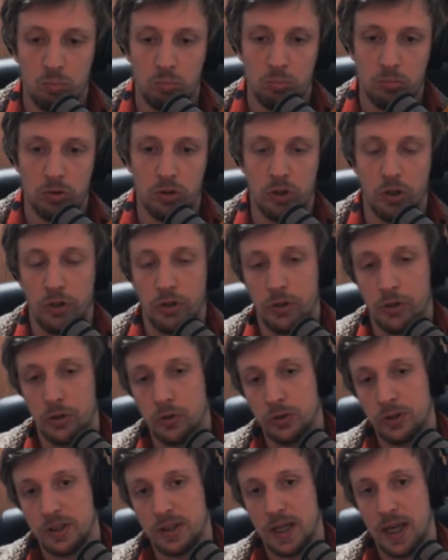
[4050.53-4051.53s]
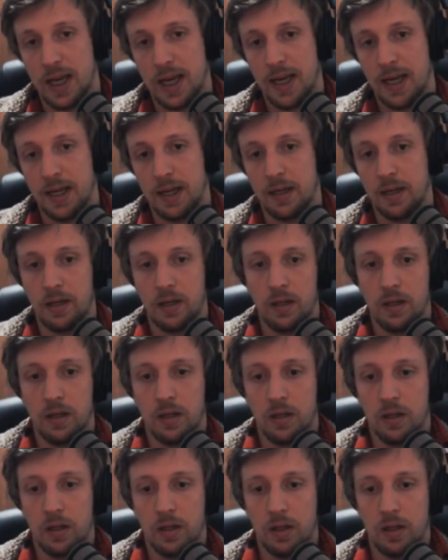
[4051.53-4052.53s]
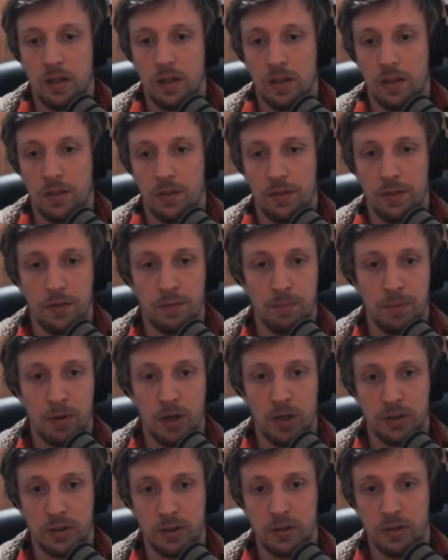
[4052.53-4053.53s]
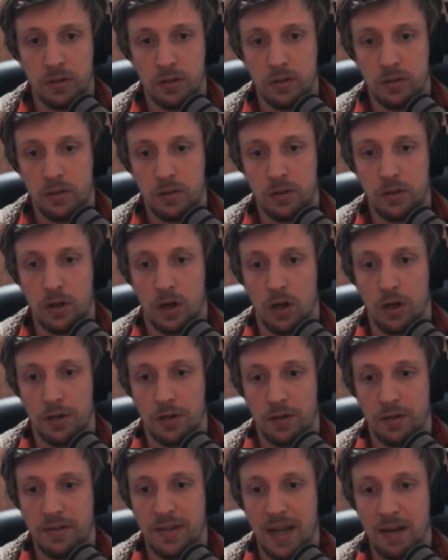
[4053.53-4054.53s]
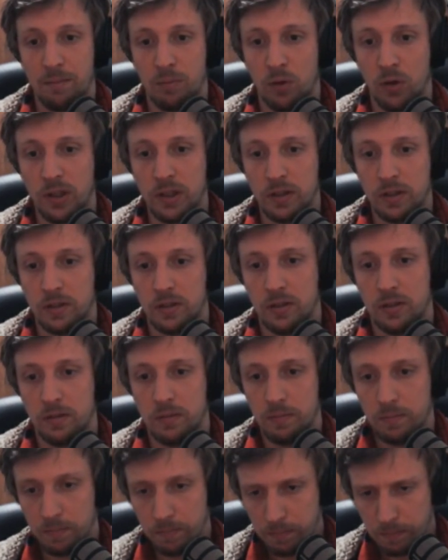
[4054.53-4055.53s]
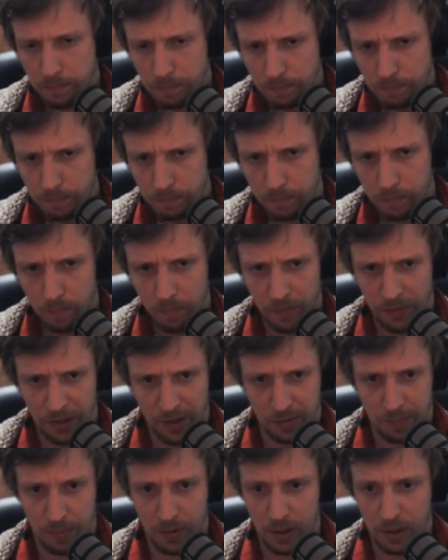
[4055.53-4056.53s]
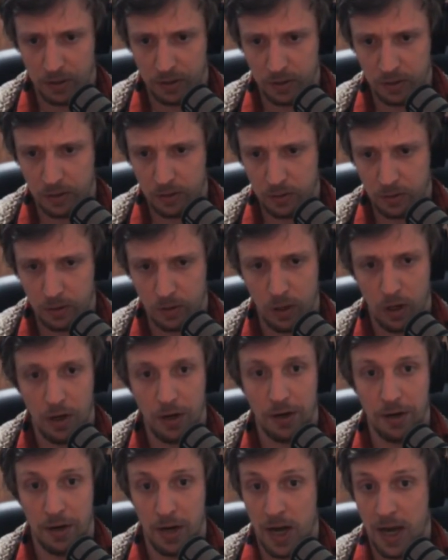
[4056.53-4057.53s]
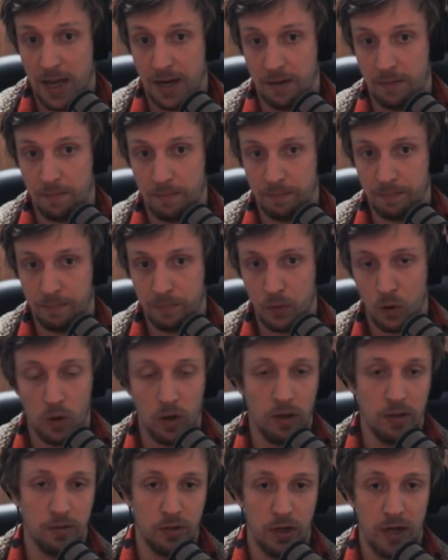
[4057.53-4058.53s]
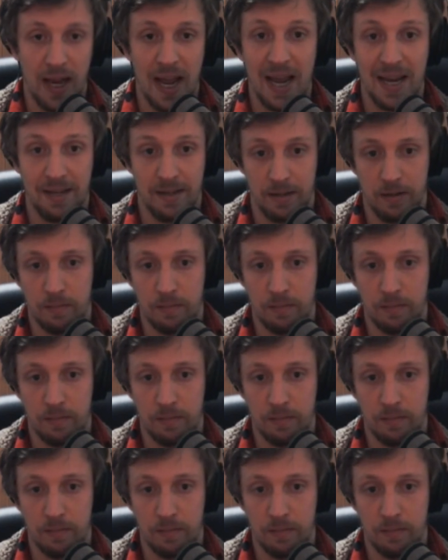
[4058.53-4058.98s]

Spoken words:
So you could say this person got 10 points, this person got 9, or sorry, 8.